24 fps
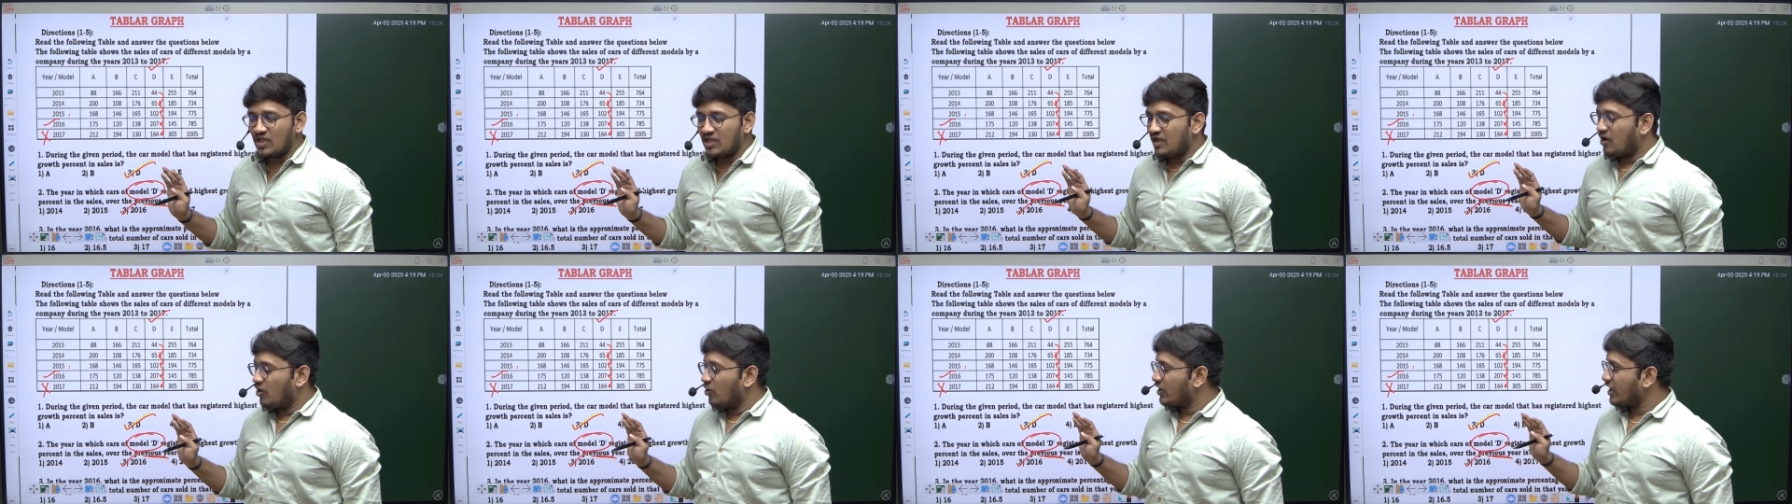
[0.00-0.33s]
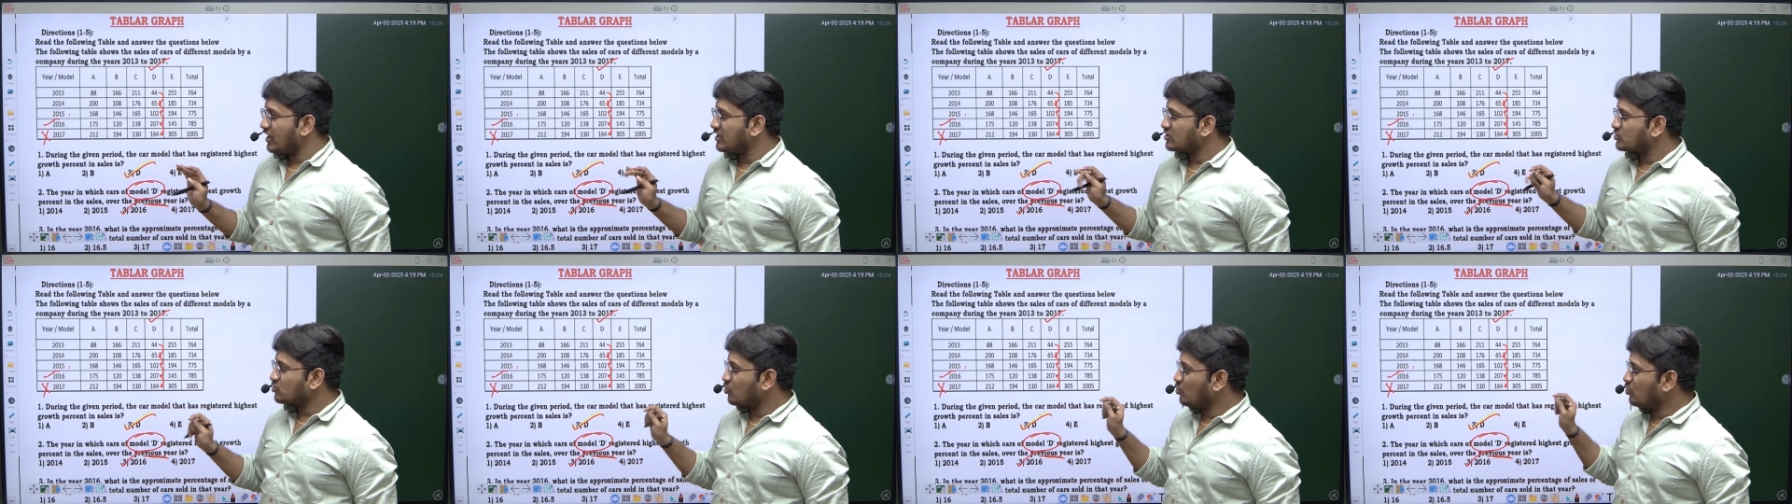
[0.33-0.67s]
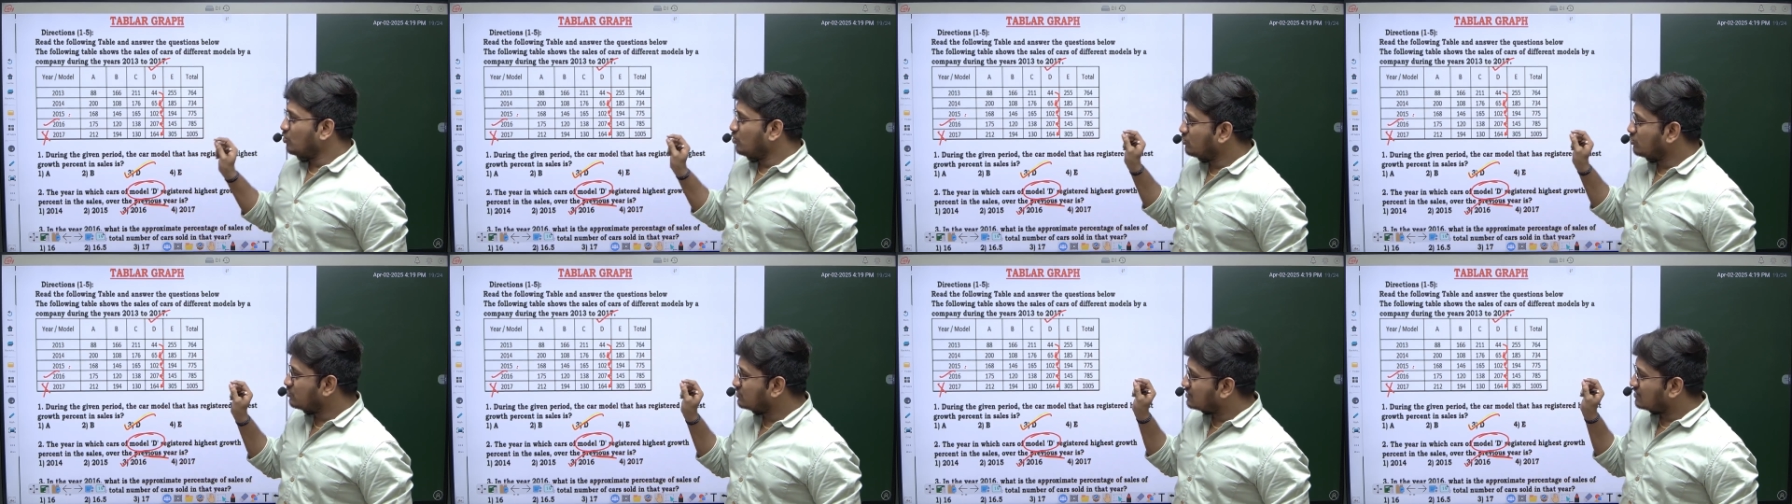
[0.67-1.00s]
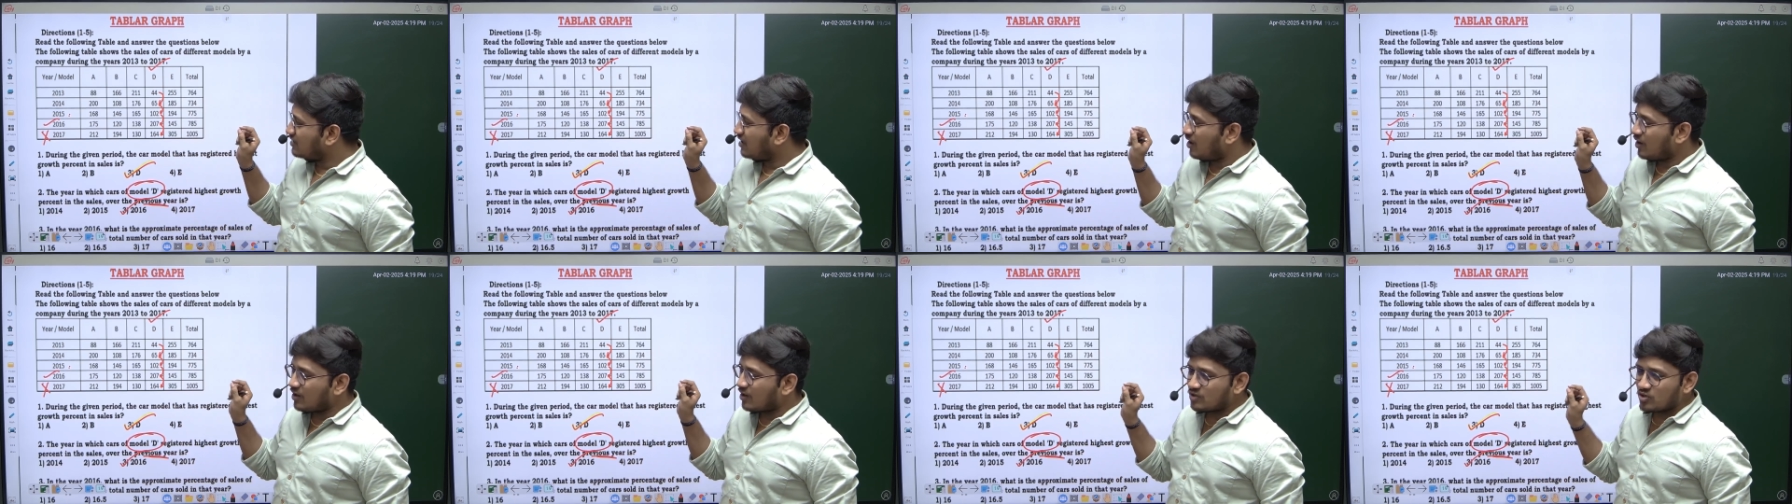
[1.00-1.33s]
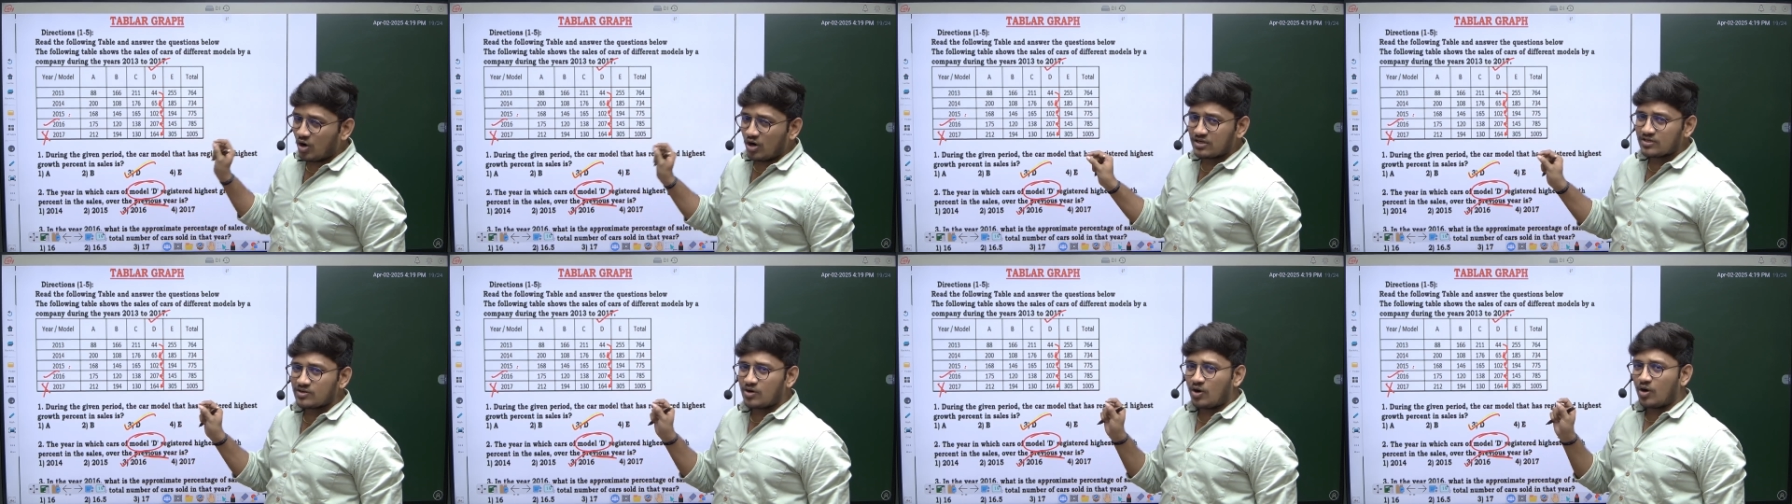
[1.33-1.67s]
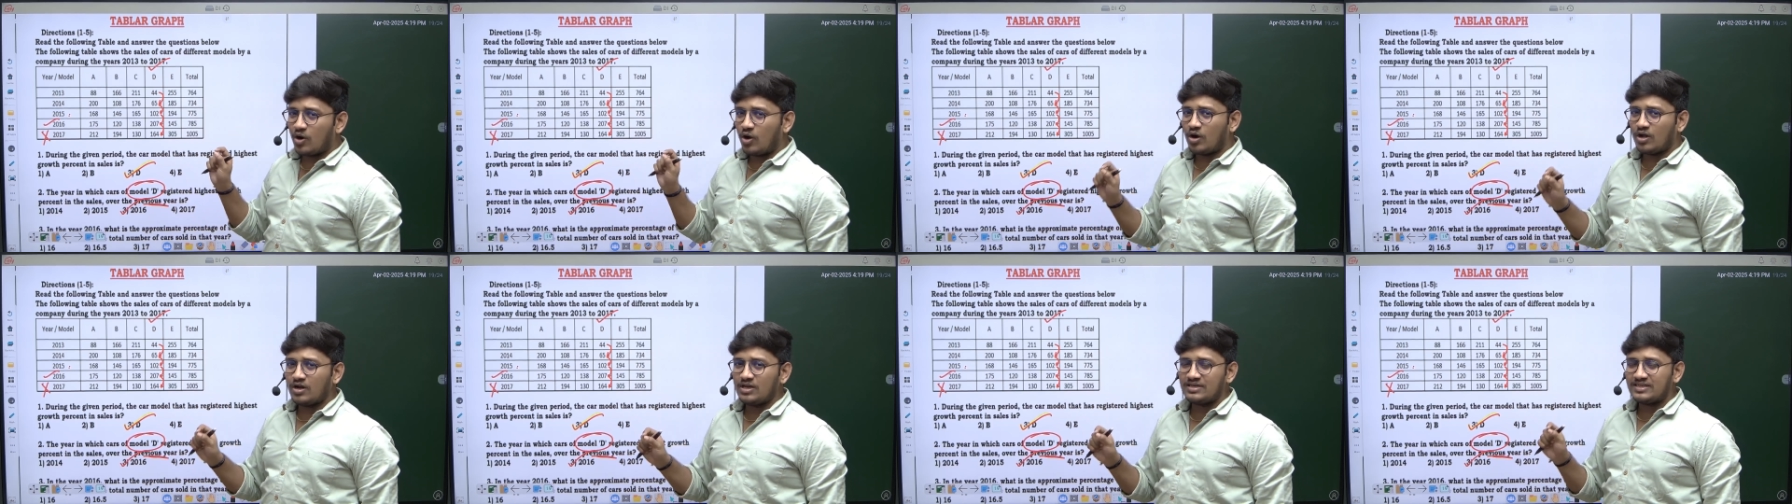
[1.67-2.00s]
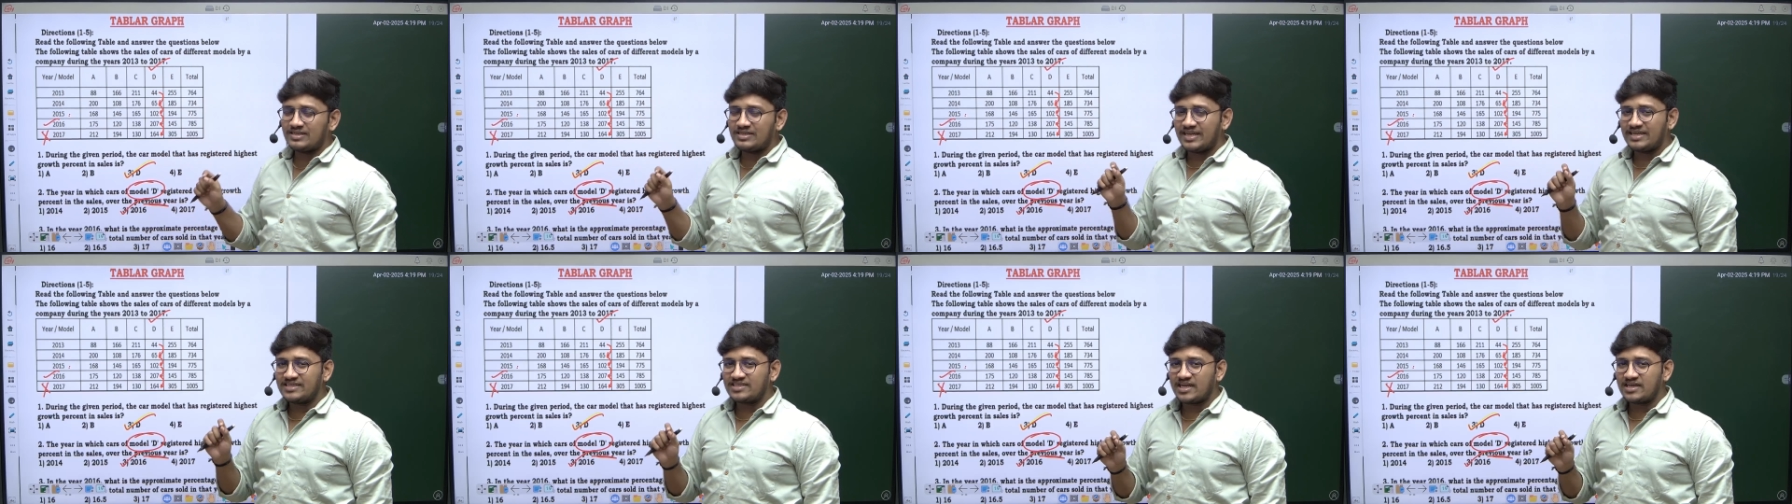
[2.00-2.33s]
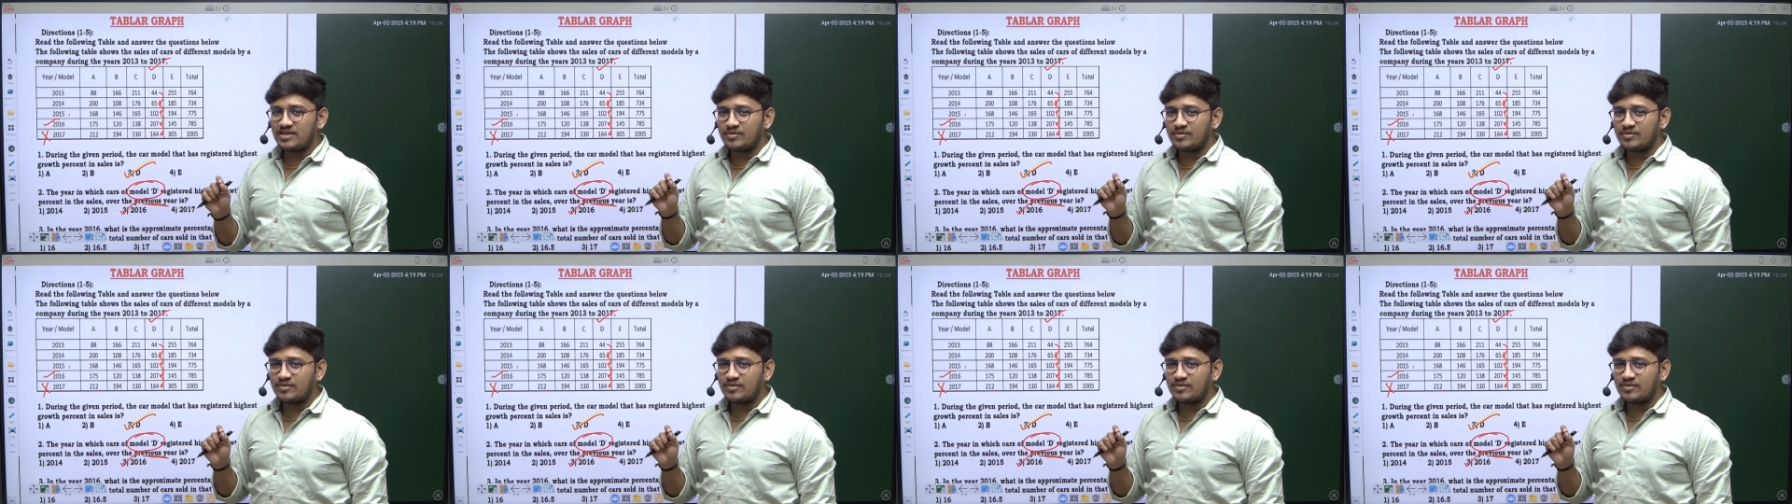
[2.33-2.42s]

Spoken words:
Okay, so not all data